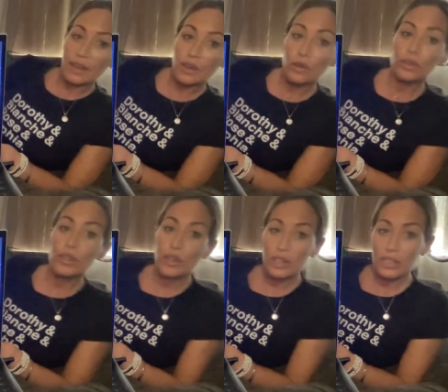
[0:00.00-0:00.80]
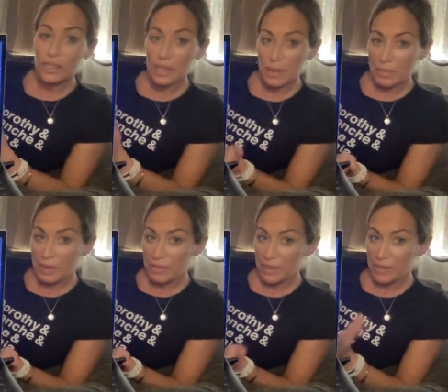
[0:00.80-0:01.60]
Girls is like my
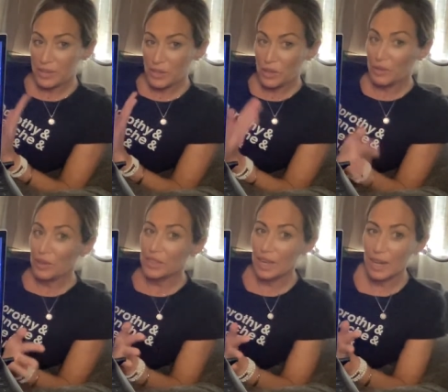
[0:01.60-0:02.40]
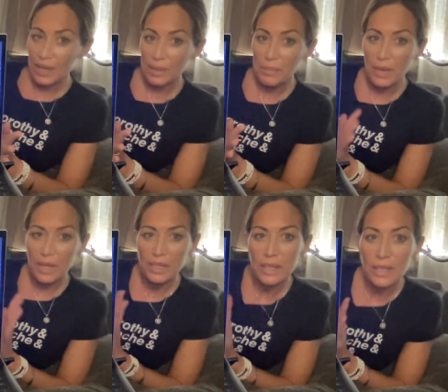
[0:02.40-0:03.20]
favorite show of all time.
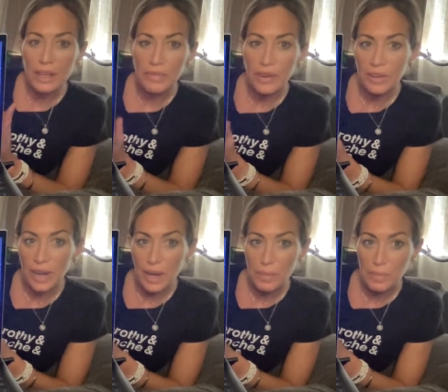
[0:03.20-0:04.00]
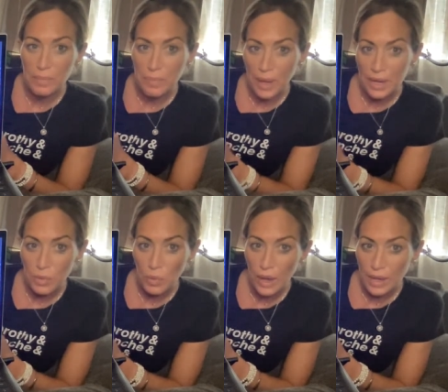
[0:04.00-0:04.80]
Until I found out Betty
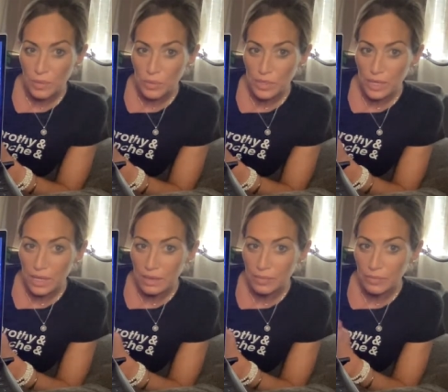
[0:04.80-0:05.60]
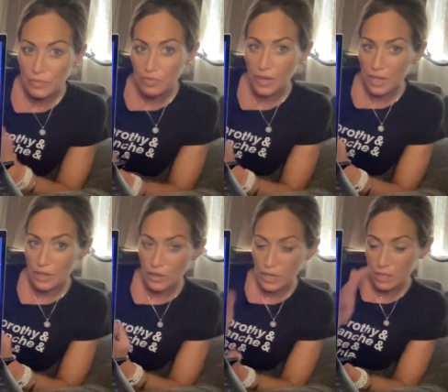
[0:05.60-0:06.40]
White was like a fucking
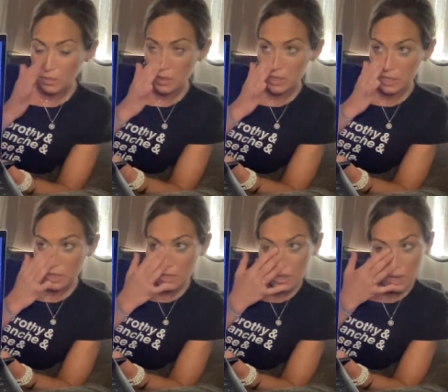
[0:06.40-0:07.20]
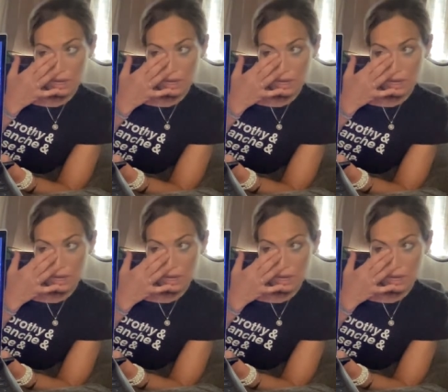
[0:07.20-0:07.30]
crazy person.